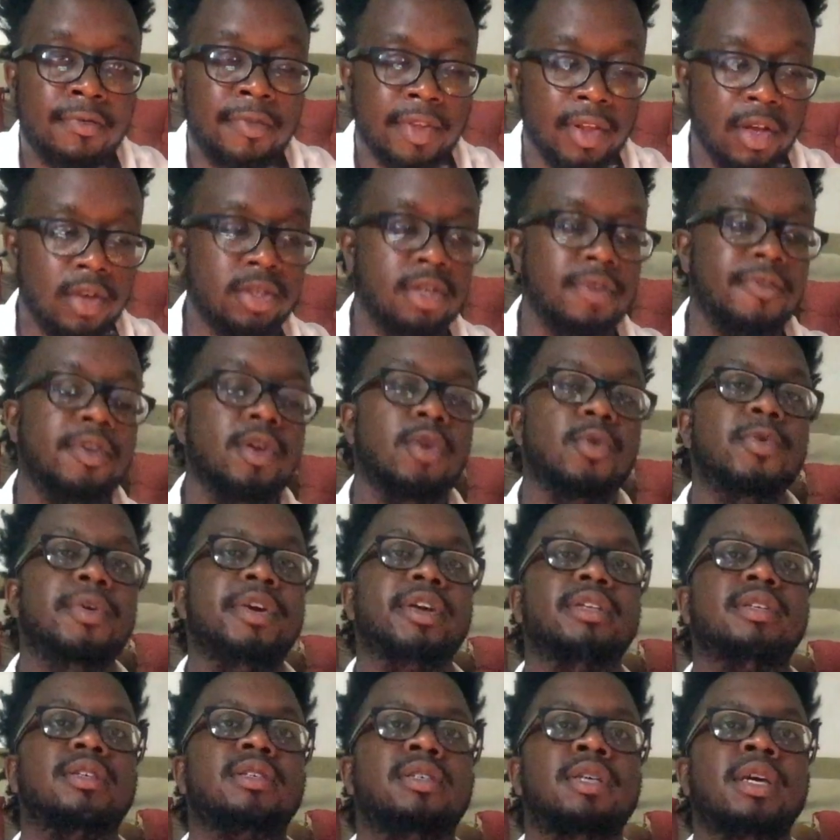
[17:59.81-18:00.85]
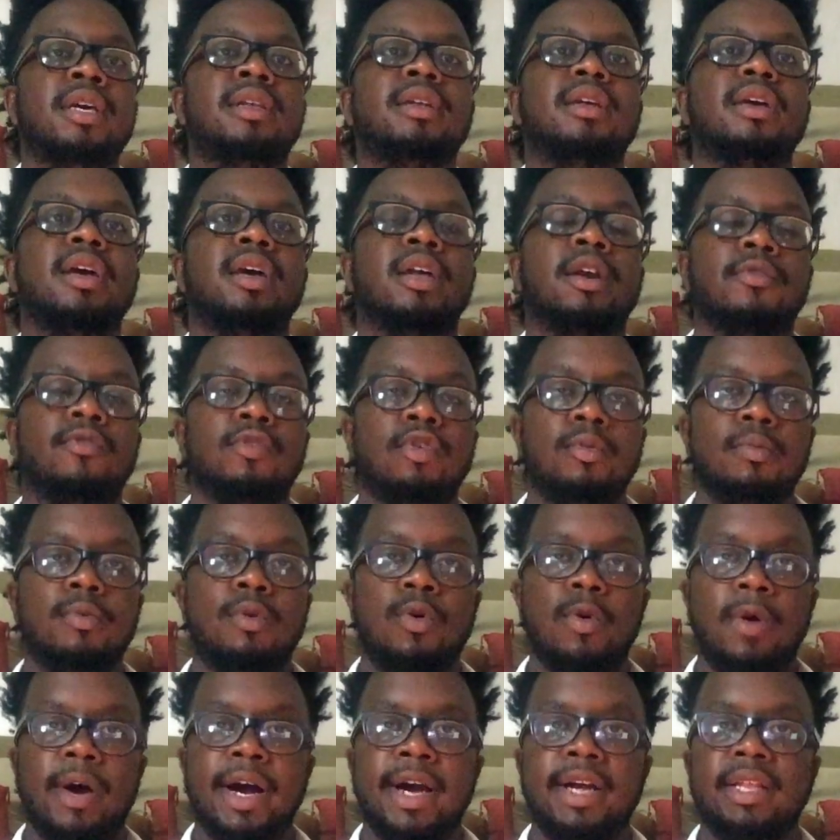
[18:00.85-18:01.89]
for those of you who can sit in a
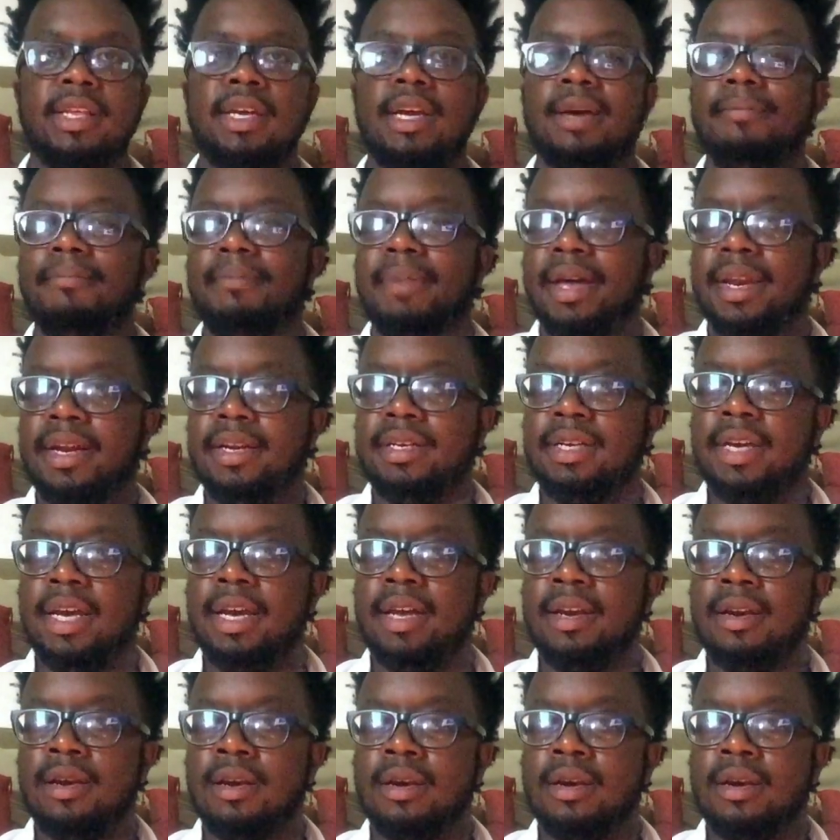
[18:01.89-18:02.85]
room quietly and meditate